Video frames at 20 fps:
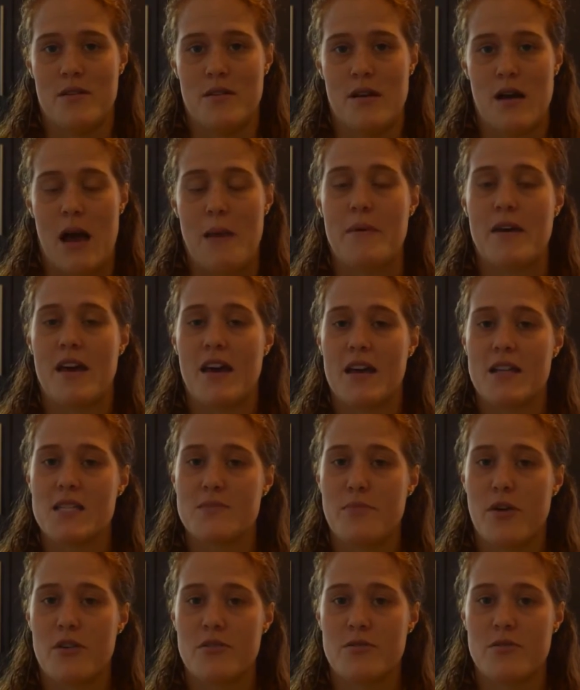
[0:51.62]
I began
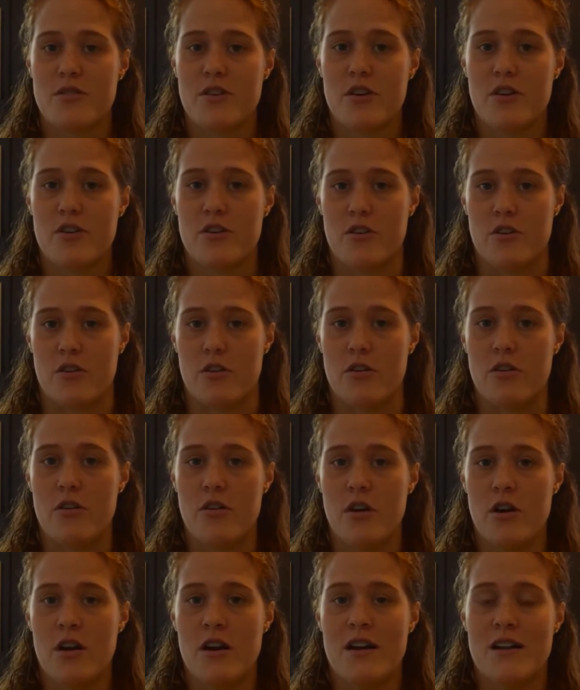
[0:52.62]
sponsoring a girl
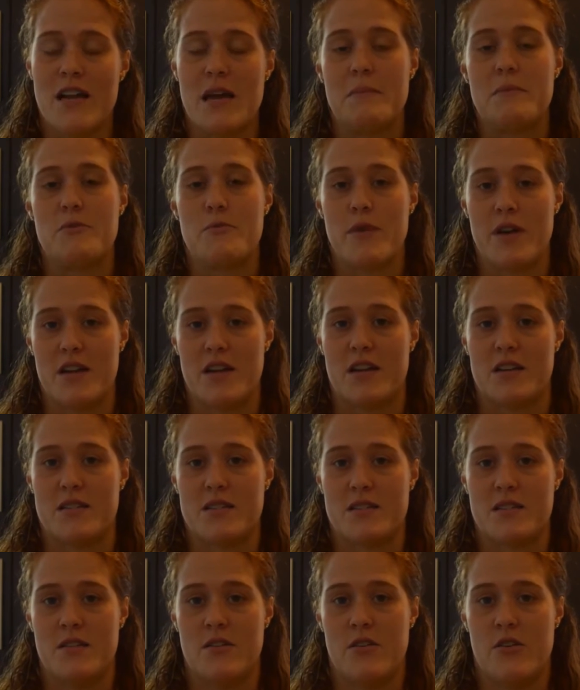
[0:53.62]
named
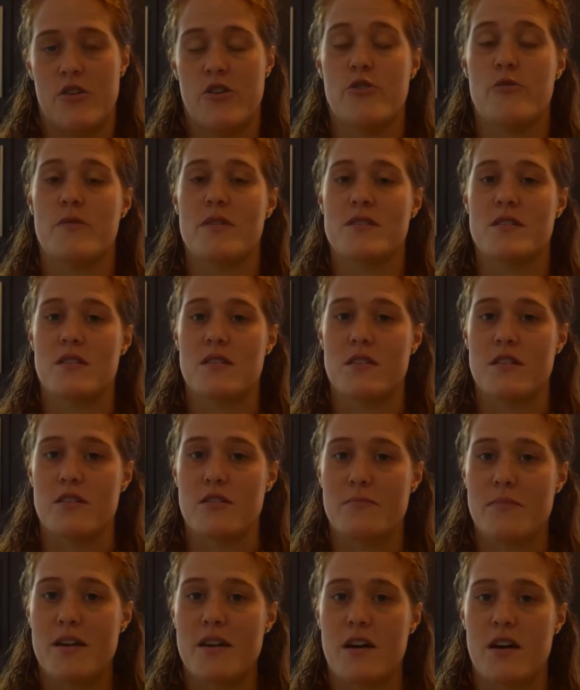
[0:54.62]
Witness, who was a little
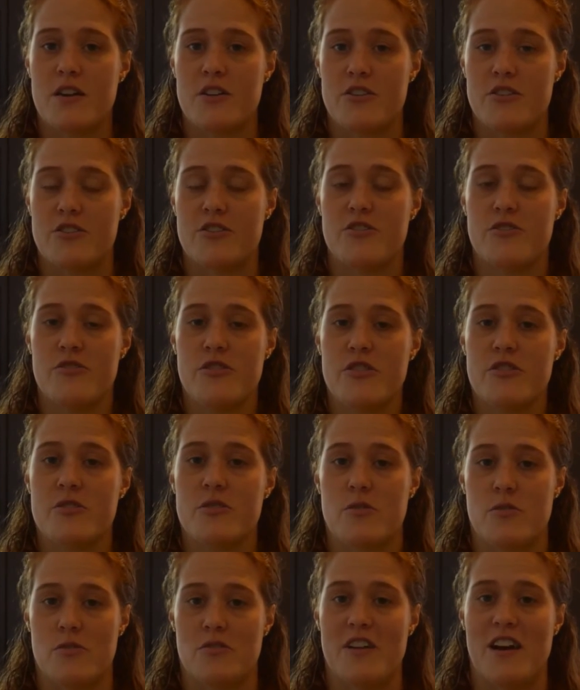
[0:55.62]
bit under 2 years
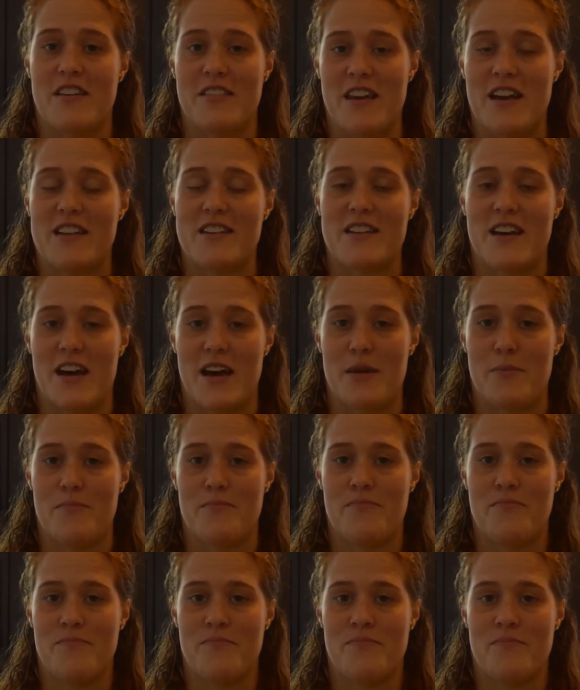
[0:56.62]
old at that time.
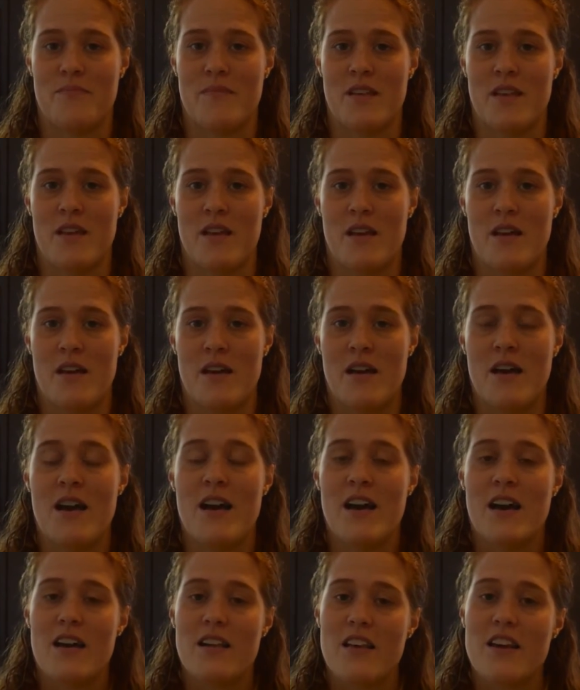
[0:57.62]

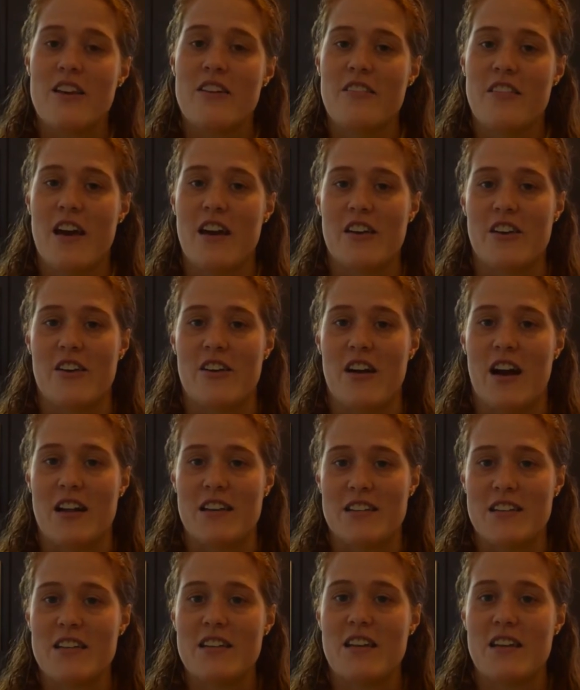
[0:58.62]
Later that year, I
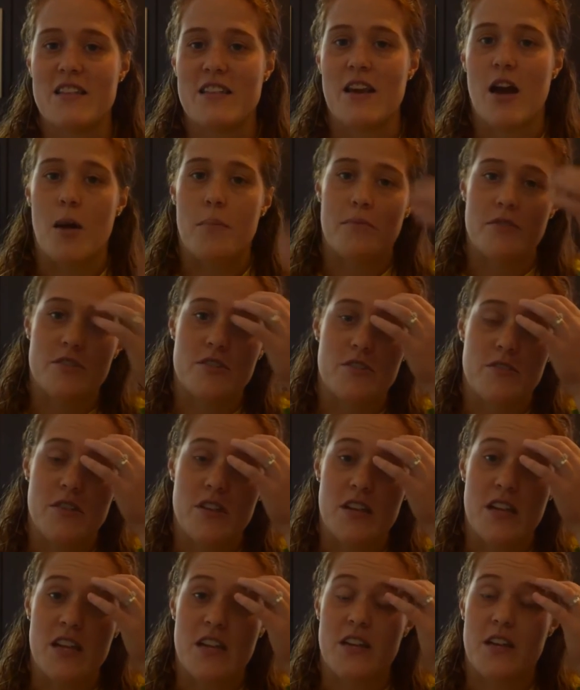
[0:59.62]
did get the
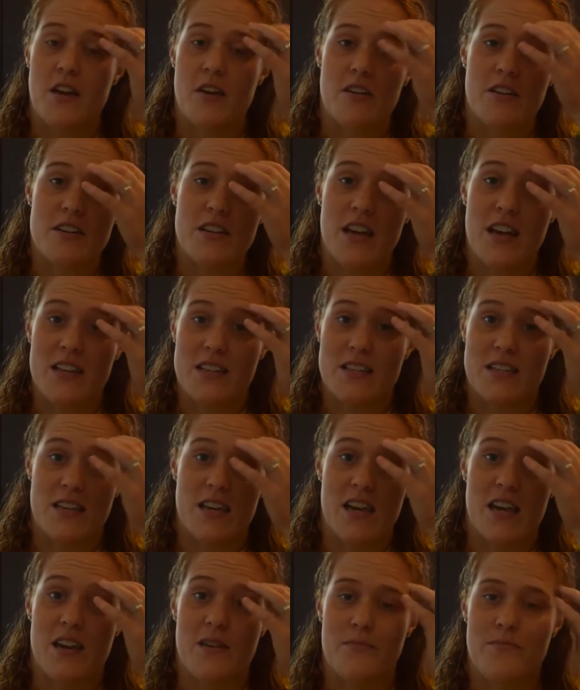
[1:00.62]
opportunity to go to
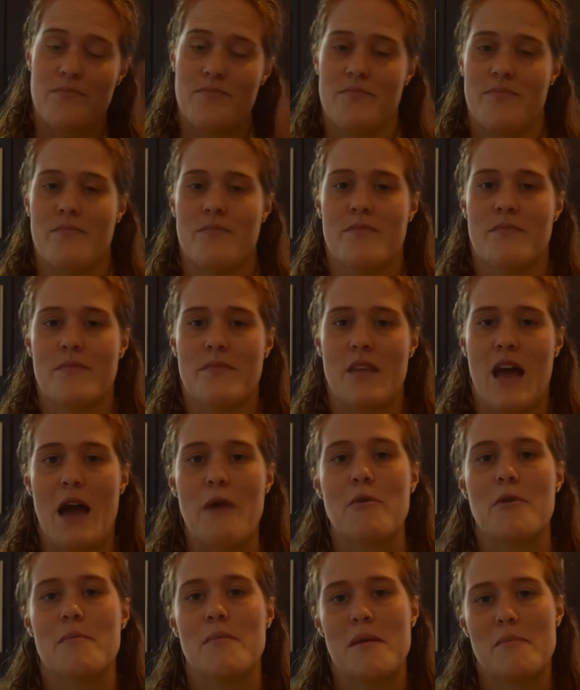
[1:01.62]
Tanzania. I
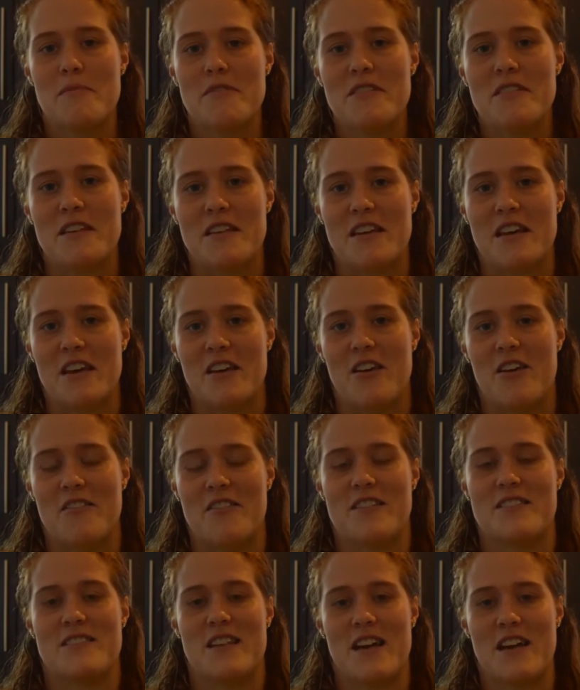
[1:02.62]
remember thinking on the
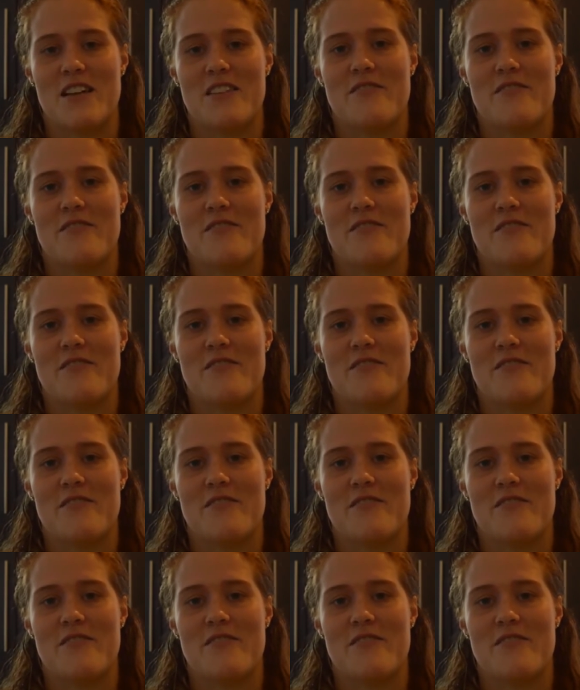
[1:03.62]
second